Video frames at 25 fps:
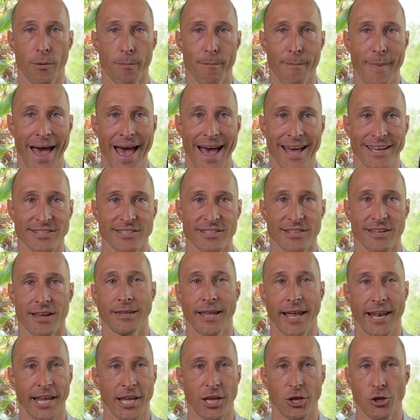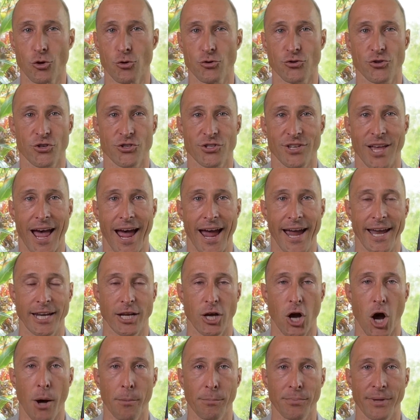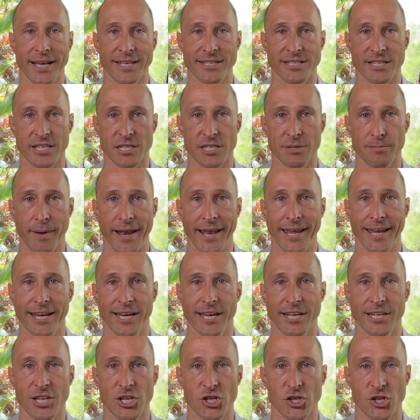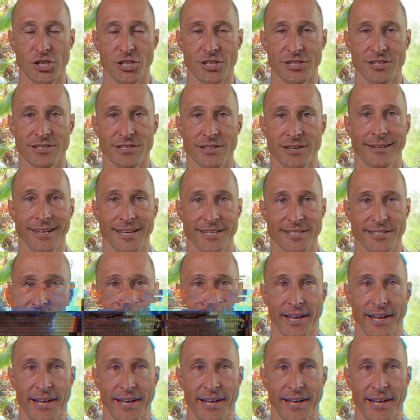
or MAST, letting users hide complex spending conditions unless